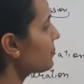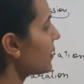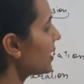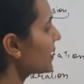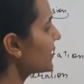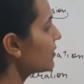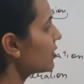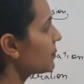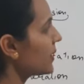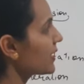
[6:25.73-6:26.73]
part and
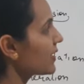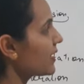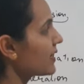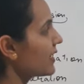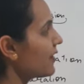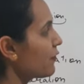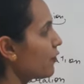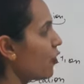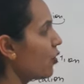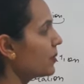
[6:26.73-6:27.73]
third part, they
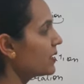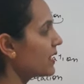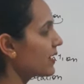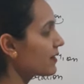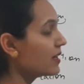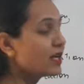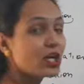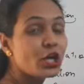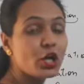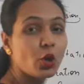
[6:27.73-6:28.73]
formed their
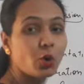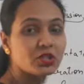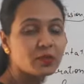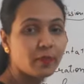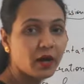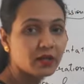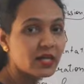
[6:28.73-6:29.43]
lost part,